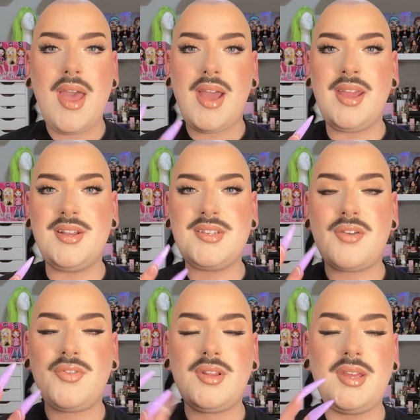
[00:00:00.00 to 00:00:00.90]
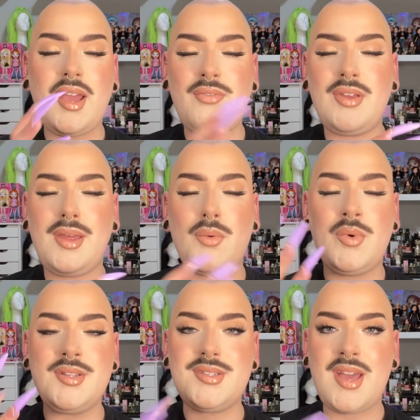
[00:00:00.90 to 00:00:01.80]
It definitely, I feel like
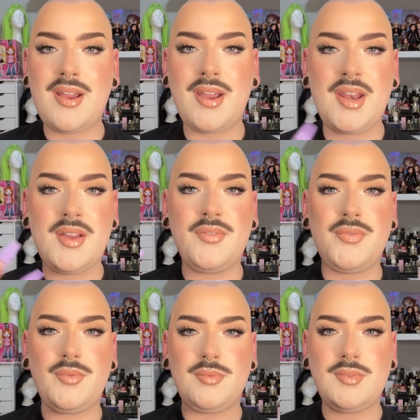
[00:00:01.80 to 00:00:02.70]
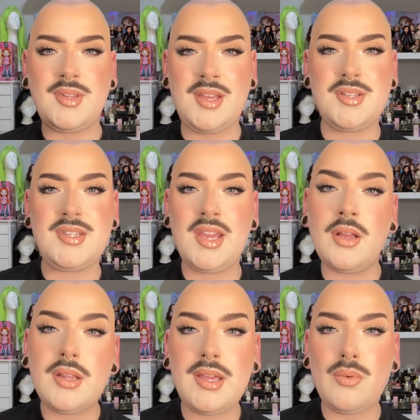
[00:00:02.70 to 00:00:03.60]
once that kind of like
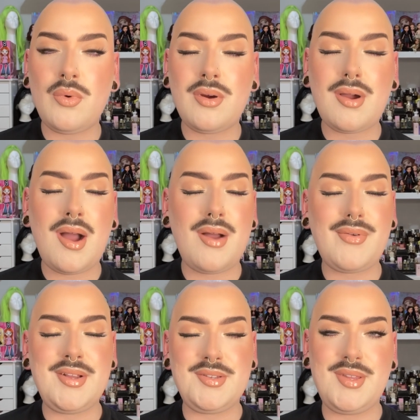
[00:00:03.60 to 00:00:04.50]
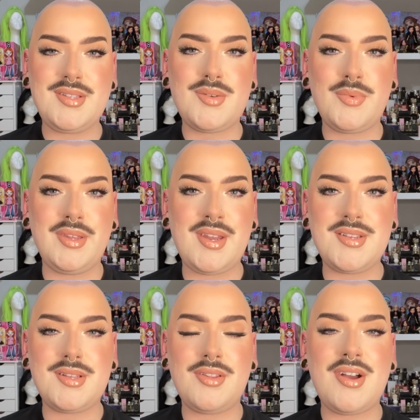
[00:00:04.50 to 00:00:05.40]
tingly wore off, I do think it's a really
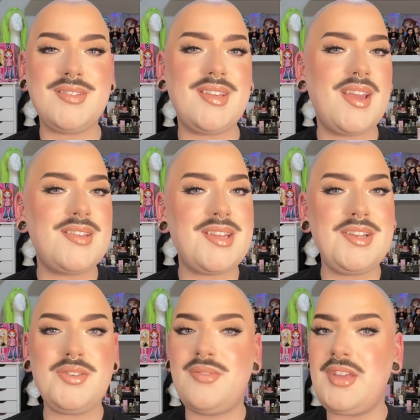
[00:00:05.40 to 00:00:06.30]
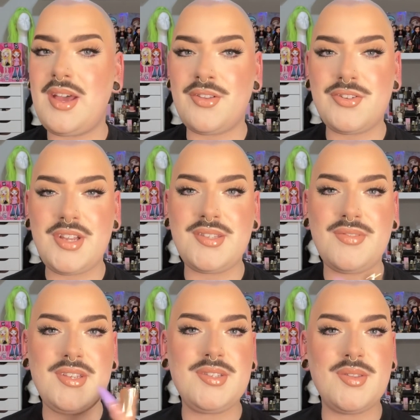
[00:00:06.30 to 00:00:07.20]
nice gloss. Like I said, I do have the other shades of
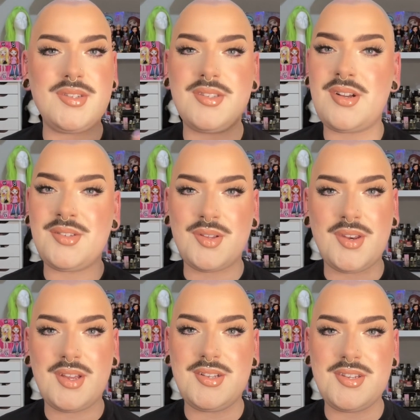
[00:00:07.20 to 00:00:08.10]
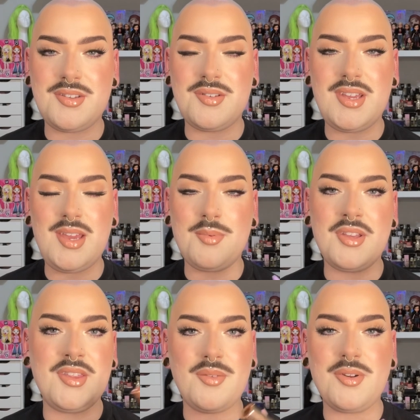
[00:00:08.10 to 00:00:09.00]
this, so this is also going to continue to keep
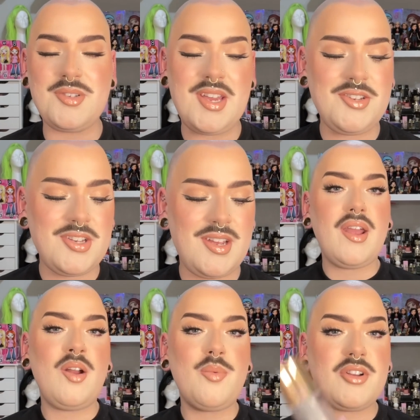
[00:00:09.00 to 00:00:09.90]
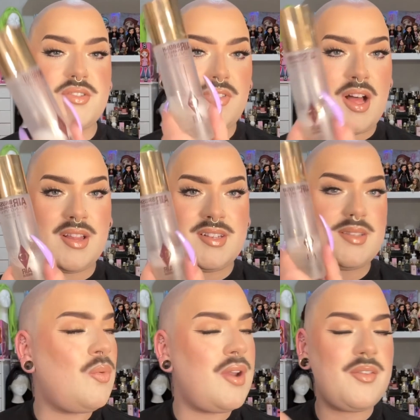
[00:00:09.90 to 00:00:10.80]
in the rotation. Airbrush
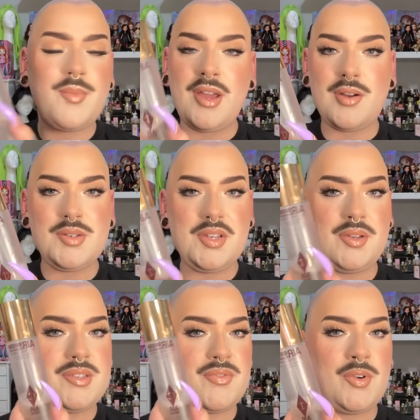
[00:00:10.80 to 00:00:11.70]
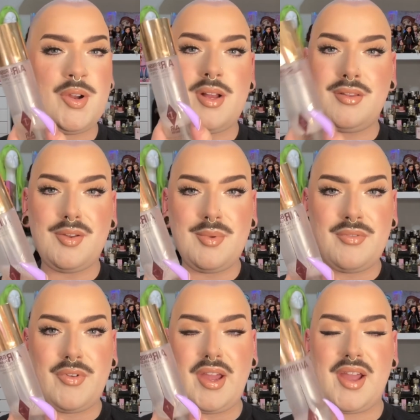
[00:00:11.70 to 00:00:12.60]
Flawless, one of my go-tos for a little bit
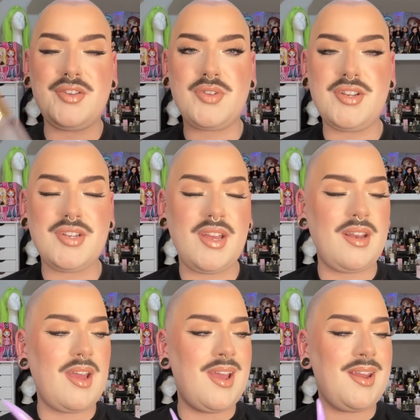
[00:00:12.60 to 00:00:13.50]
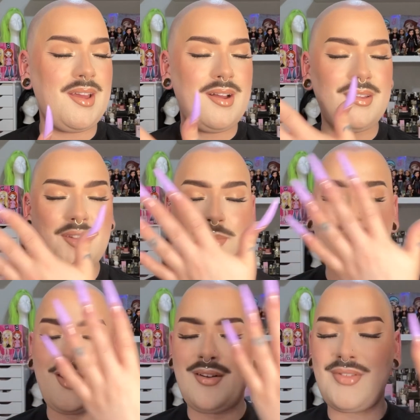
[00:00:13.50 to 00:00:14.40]
of rehydration and a little
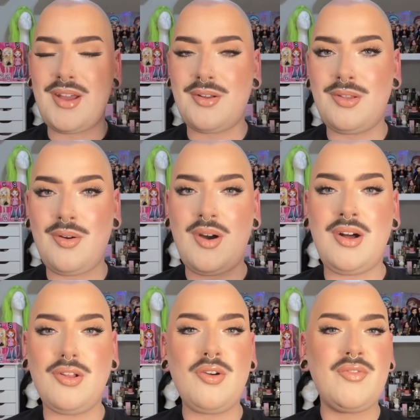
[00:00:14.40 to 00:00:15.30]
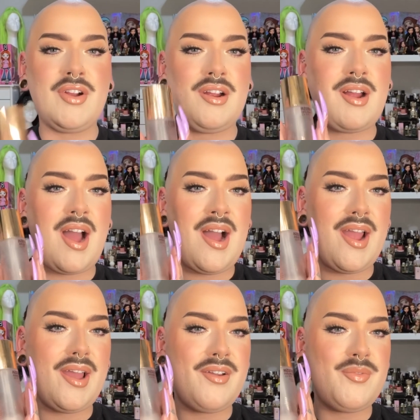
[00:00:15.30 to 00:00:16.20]
bit of that glow all over.
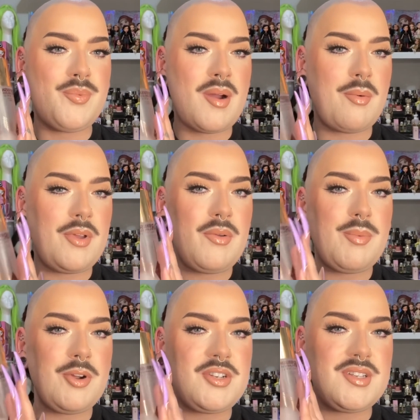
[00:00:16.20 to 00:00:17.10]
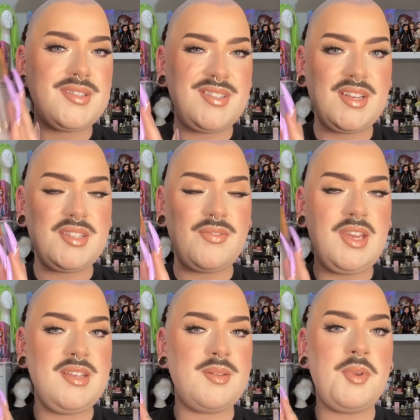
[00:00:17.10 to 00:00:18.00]
I have probably repurchased 6 of
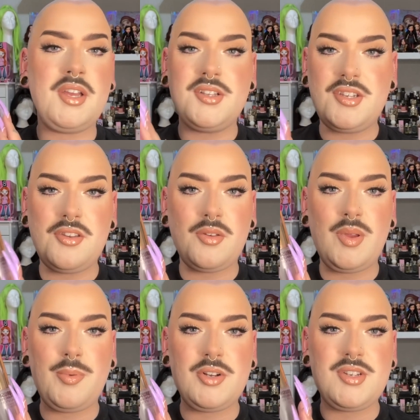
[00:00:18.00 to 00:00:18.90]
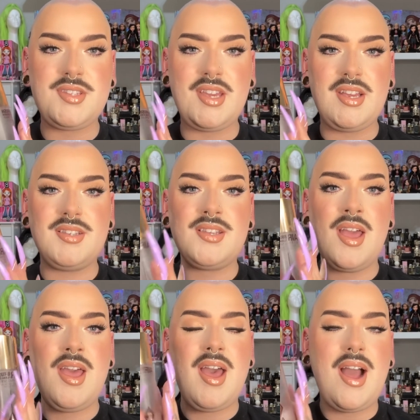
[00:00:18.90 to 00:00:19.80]
these. I'm going to continue to repurchase these.
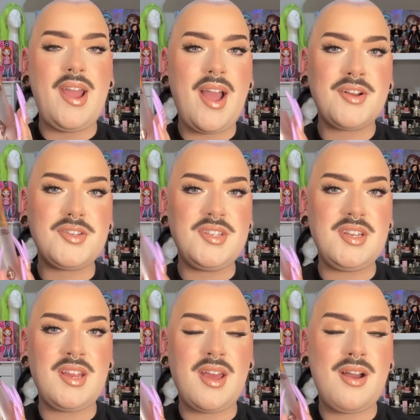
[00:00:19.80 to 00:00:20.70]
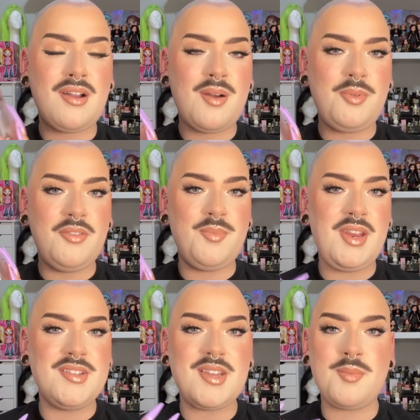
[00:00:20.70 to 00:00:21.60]
I actually did get a couple of
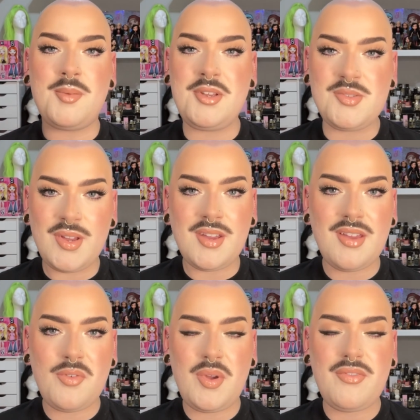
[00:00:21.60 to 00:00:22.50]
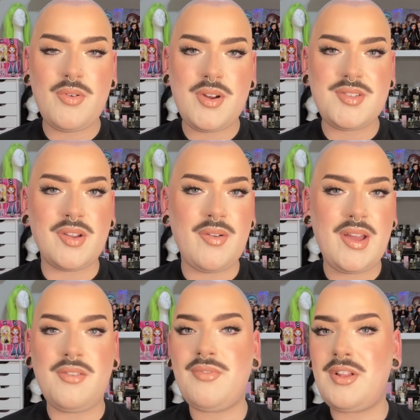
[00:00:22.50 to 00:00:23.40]
minis that I'm going to be doing a giveaway for, so go
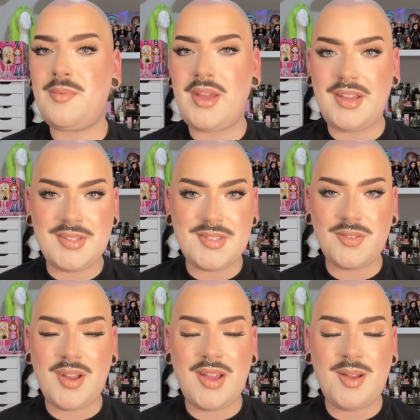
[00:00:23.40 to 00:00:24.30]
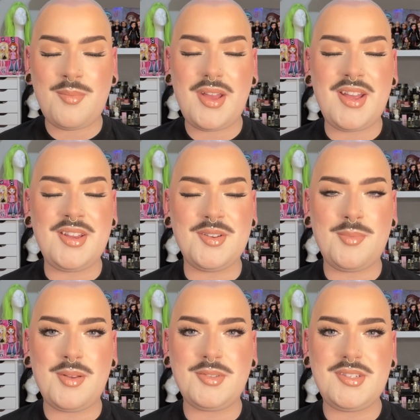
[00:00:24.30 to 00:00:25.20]
ahead and follow my Instagram and you'll
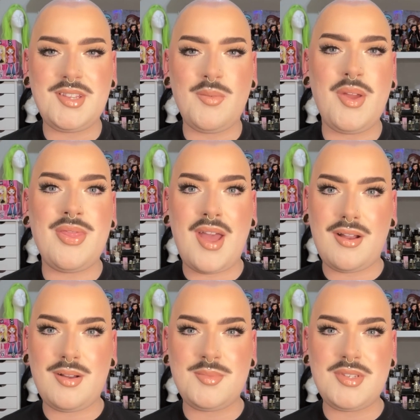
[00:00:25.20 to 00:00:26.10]
be able to see when that comes